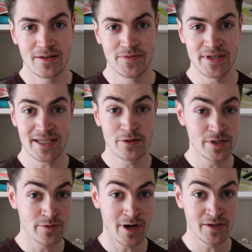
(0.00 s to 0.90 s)
These energy
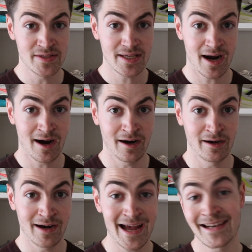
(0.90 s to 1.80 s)
rods
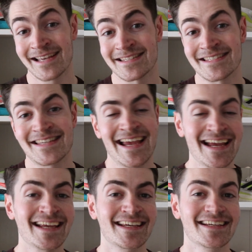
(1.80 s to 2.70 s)
are Adidas's
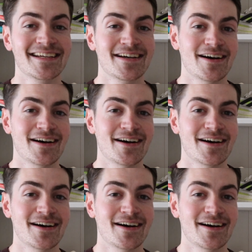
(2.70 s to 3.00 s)
take